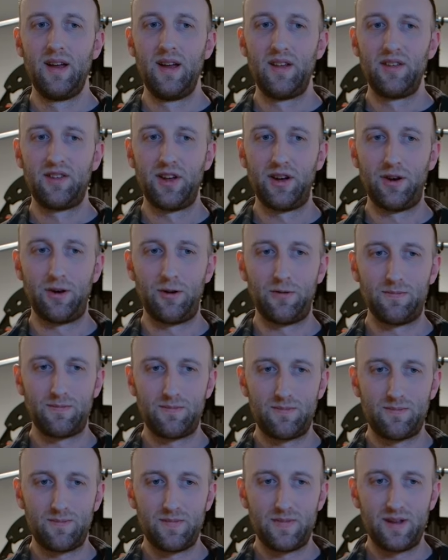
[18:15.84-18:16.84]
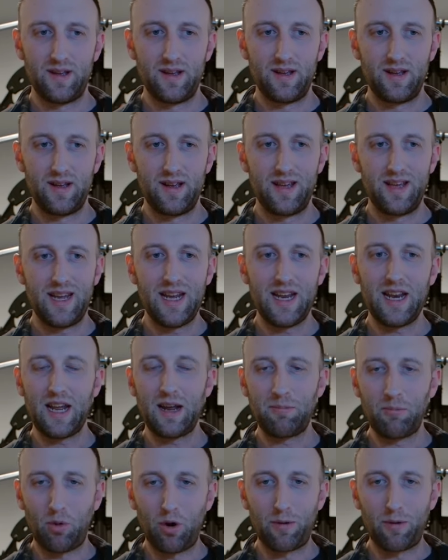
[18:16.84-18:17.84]
So
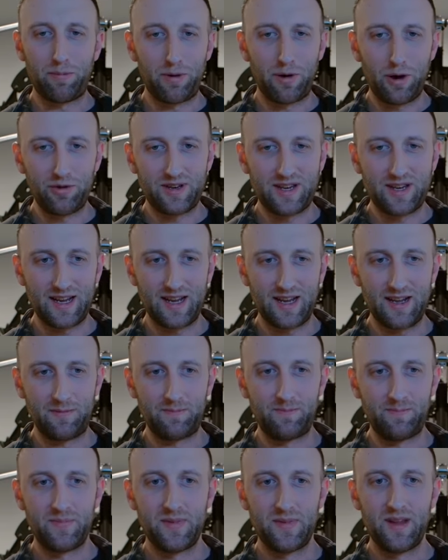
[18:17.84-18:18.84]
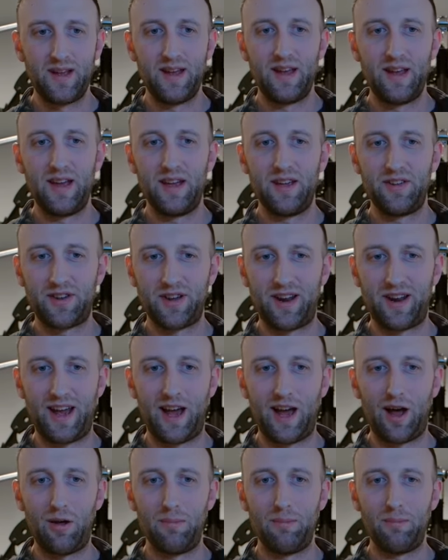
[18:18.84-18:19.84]
eating more protein is going to
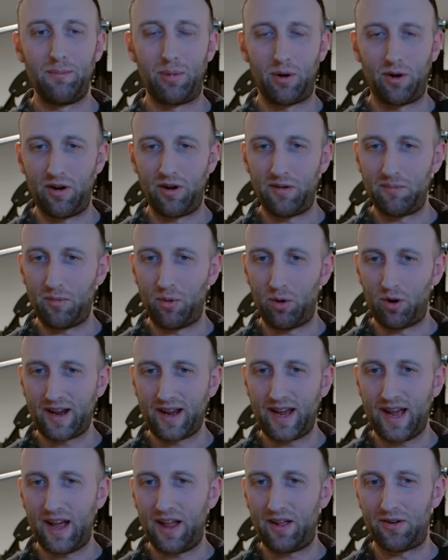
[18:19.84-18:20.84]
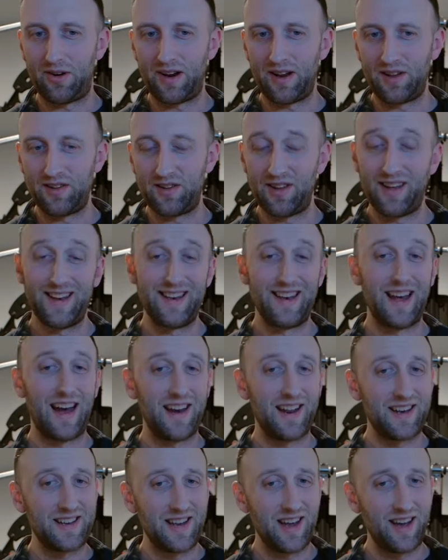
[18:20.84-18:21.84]
help burn more calories.
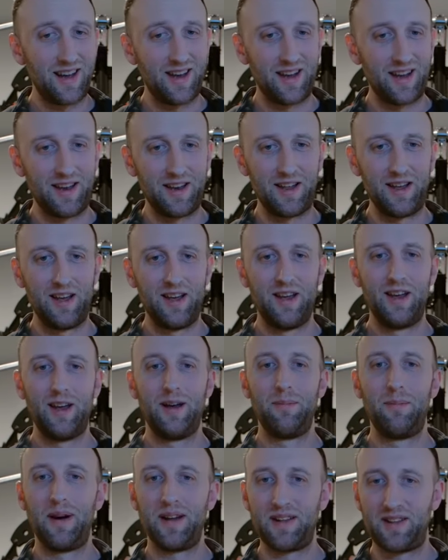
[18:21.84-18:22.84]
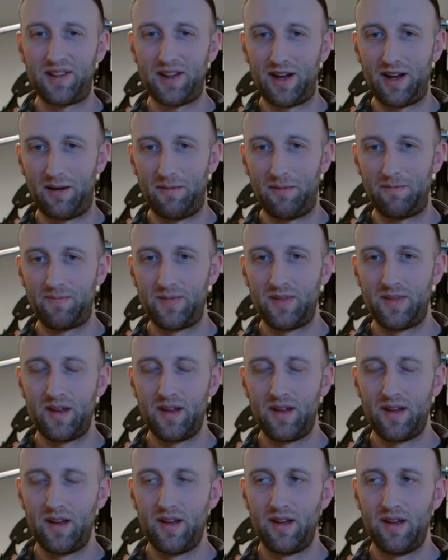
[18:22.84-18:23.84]
Not a ton, but some.
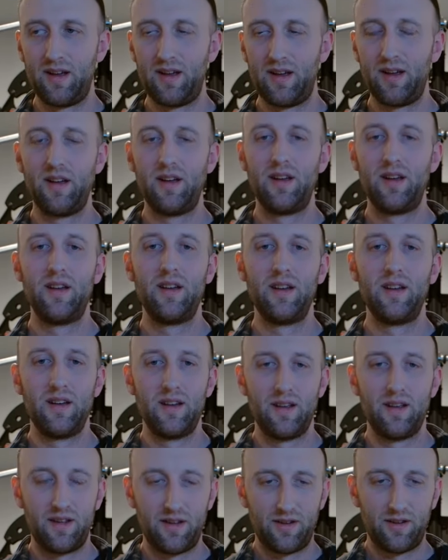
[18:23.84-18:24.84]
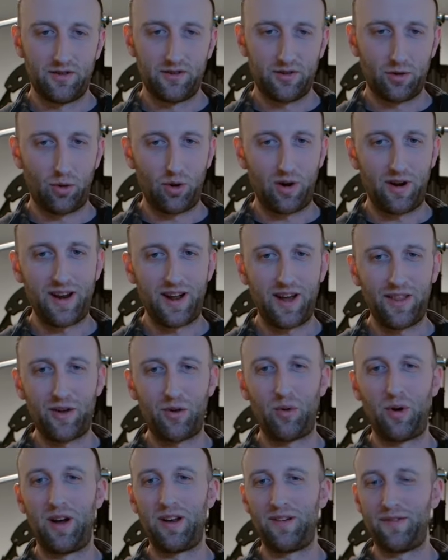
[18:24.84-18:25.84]
Score another
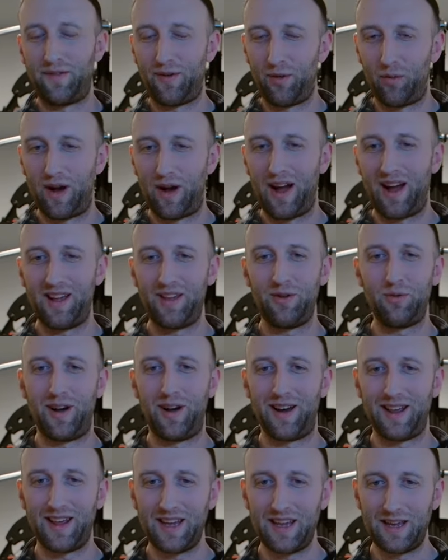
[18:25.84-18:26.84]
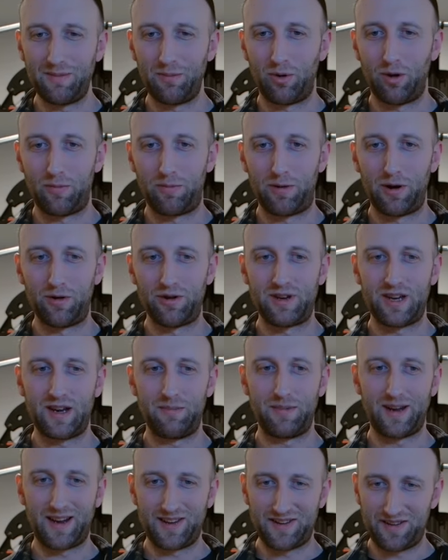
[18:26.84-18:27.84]
one for why you want to eat more
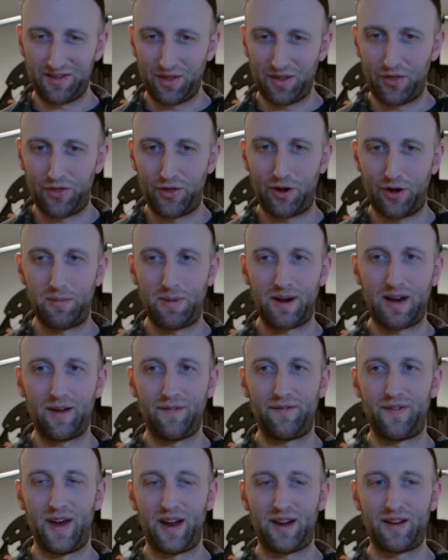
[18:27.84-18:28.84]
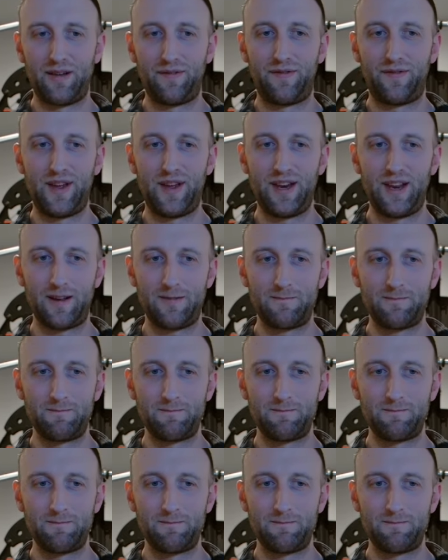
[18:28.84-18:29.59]
protein, because of the thermic effect of feeding.